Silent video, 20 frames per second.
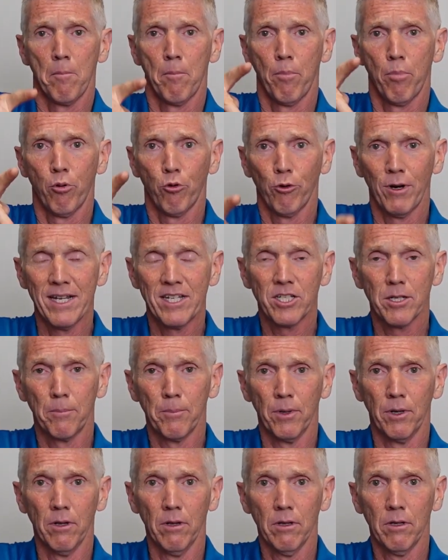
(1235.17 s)

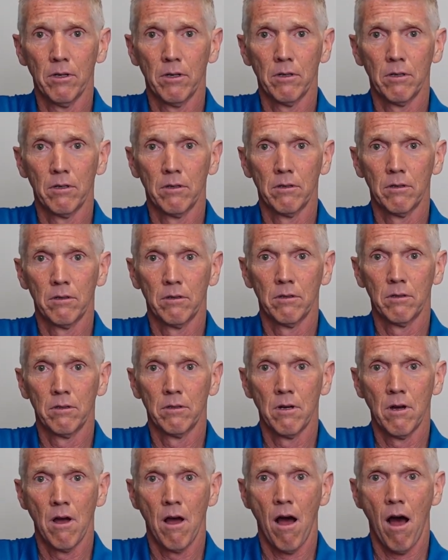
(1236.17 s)
principal
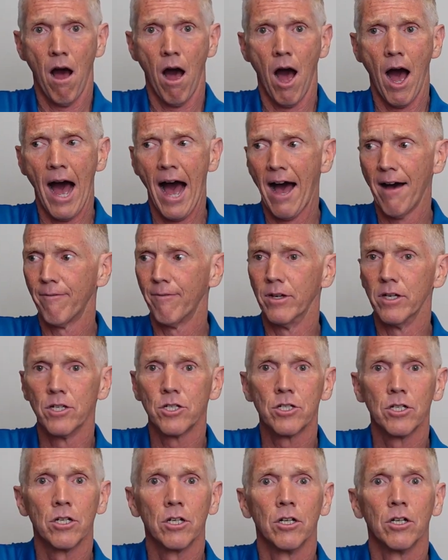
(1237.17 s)

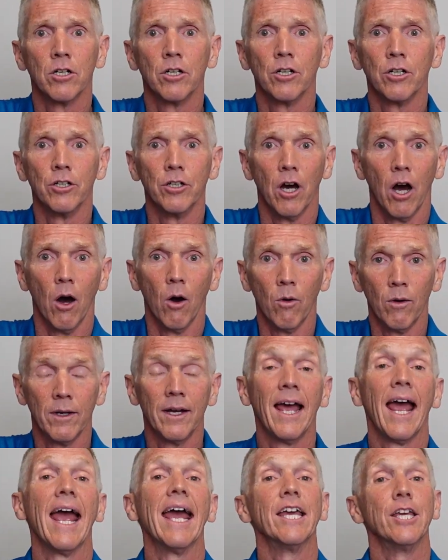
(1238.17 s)
office go.
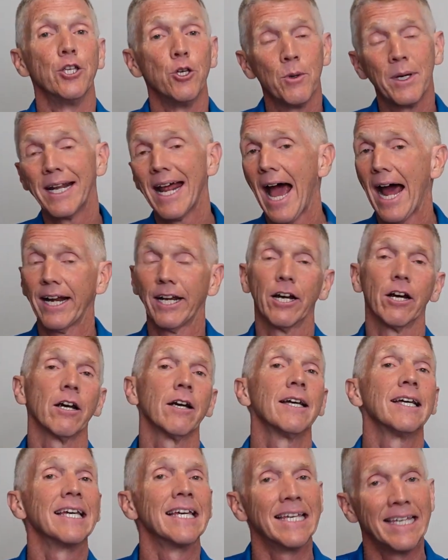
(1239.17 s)
Hey, you get out of
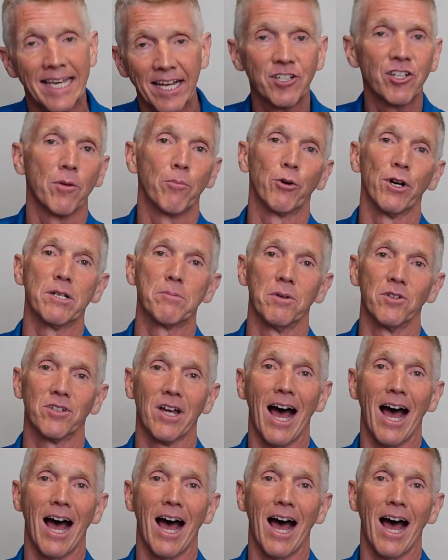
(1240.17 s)
here, get to the principal's